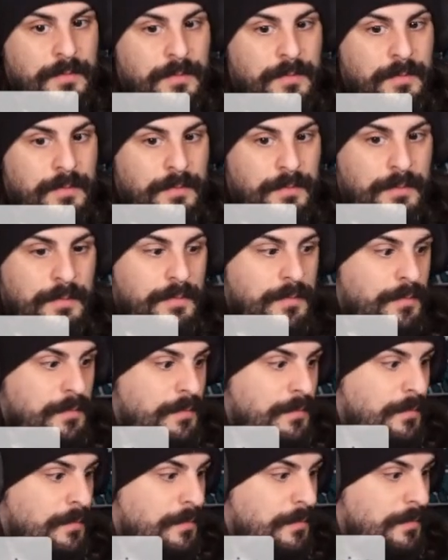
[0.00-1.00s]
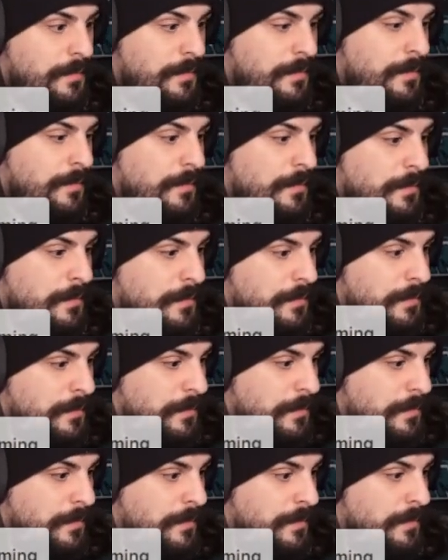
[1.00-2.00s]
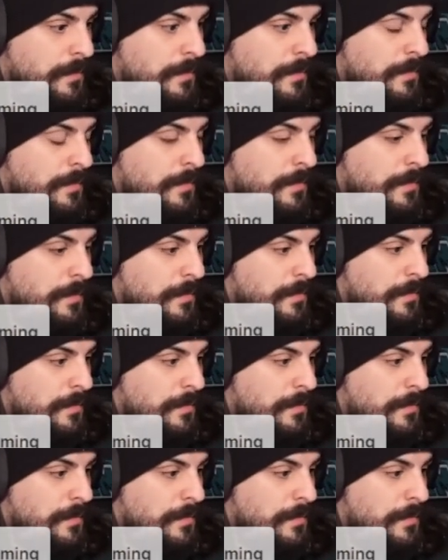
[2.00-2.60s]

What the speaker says: This person isn't speaking.